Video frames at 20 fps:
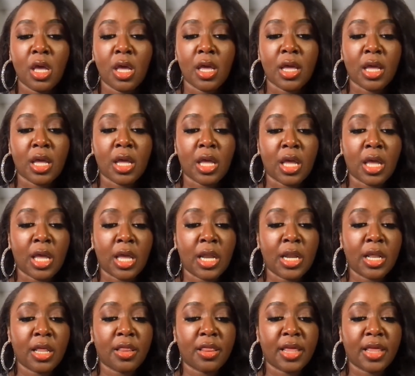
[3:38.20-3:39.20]

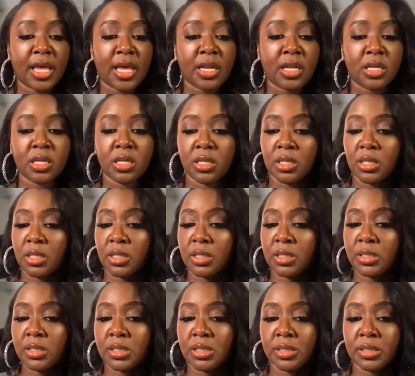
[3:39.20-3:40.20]
And that
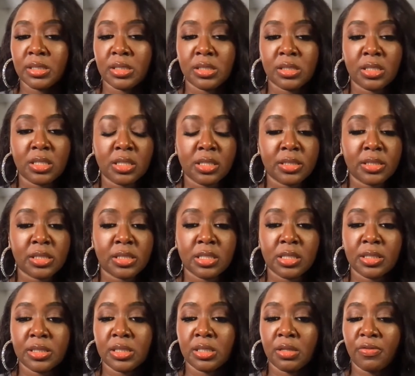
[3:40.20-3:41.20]
is, let's see, let's see,
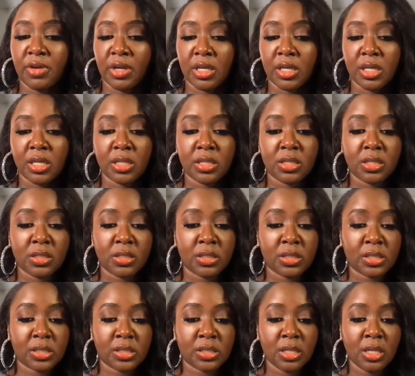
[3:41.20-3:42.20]
let's see if I can get
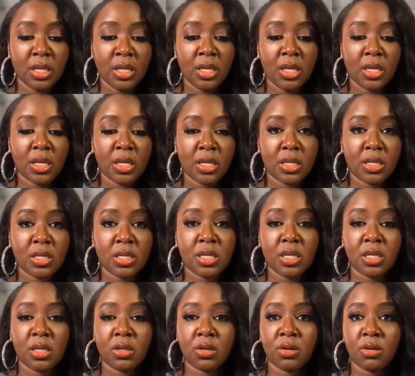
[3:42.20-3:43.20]
this in
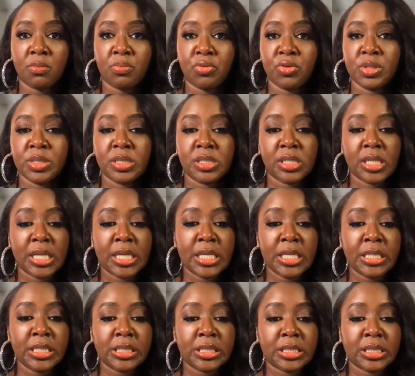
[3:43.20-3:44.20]
here.
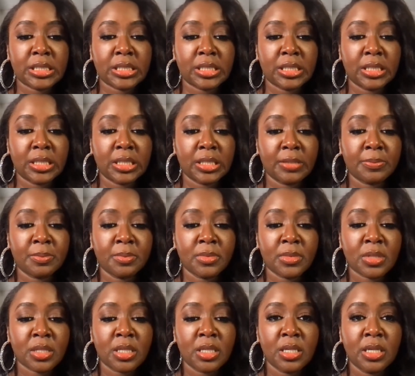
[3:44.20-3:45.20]
Presents
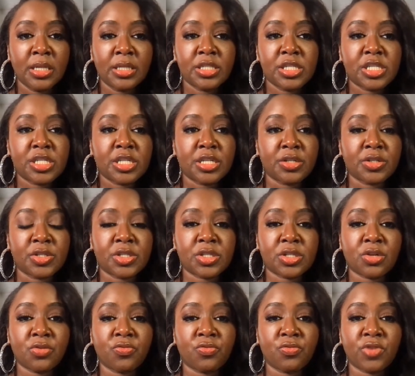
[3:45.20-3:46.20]
share
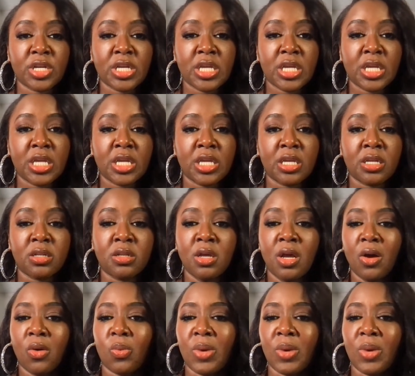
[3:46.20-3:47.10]
screen.